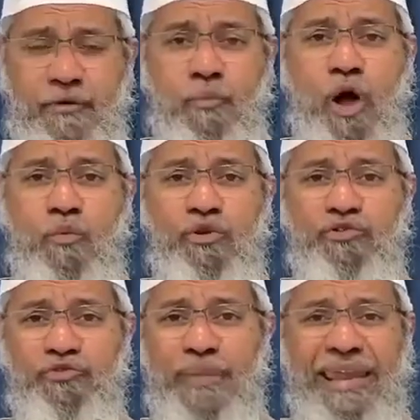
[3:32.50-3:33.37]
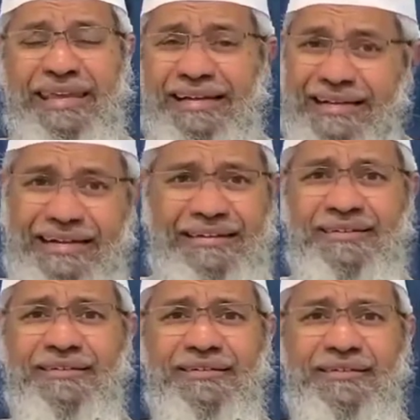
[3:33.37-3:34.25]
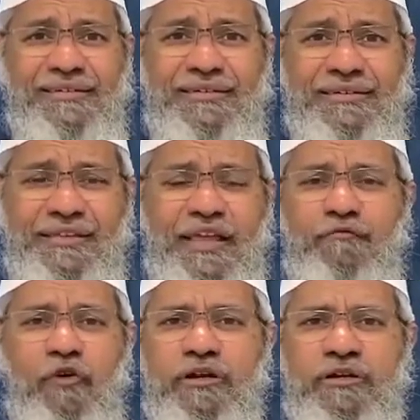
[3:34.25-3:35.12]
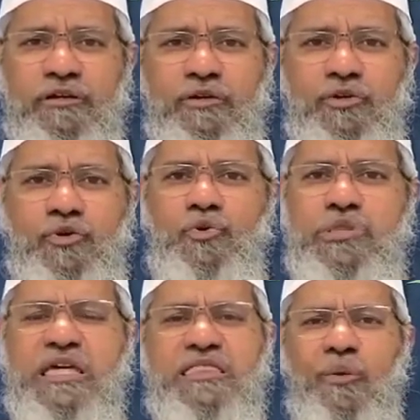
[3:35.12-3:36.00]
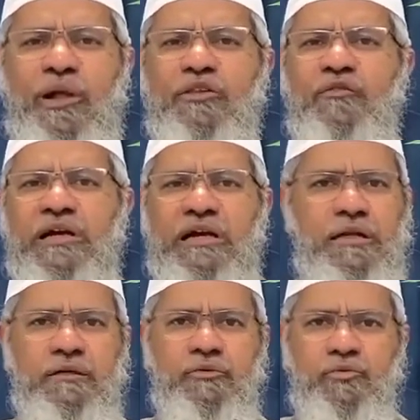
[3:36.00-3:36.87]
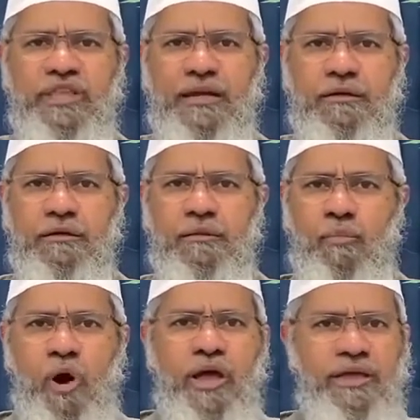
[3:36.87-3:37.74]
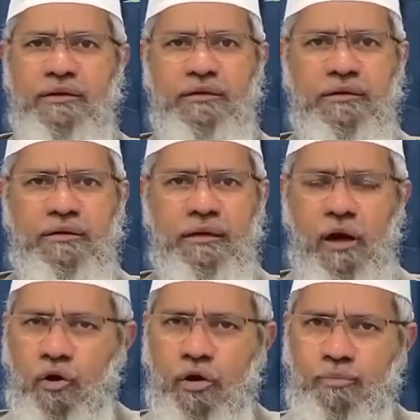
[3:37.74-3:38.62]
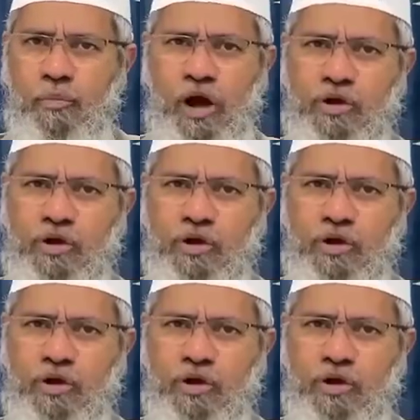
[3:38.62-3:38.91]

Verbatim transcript: if a boy wants to marry a girl, then what use is the wealth of the girl to that boy? A good